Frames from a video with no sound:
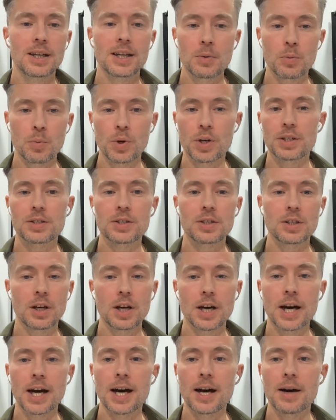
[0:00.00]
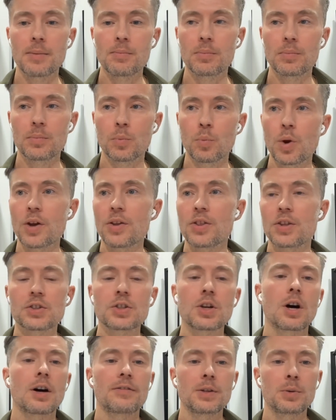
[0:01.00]
where this
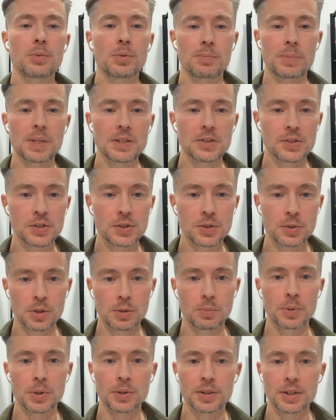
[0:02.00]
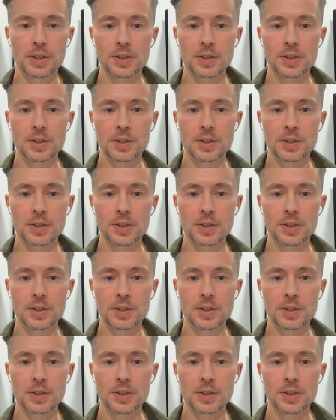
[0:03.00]
coffee would be suitable.